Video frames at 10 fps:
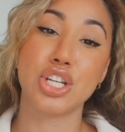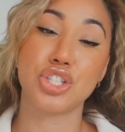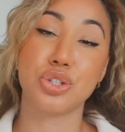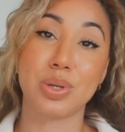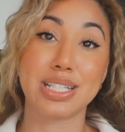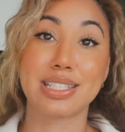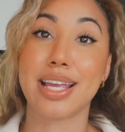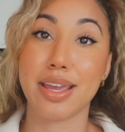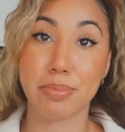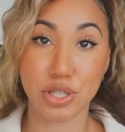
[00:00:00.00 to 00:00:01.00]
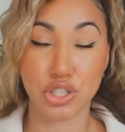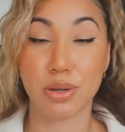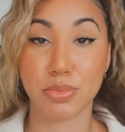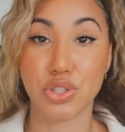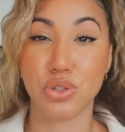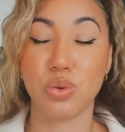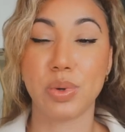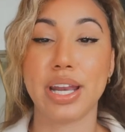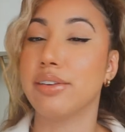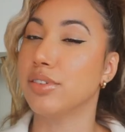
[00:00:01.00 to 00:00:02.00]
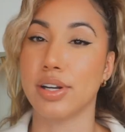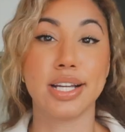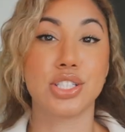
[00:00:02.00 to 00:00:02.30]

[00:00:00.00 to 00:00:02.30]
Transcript: to escape and jump to whenever I